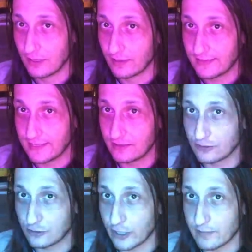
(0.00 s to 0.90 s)
that the
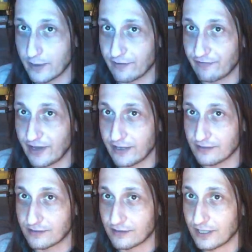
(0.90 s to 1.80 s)
soy boy
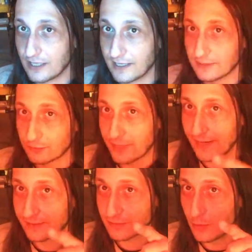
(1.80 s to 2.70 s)
face
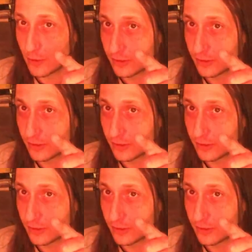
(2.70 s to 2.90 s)
attracts more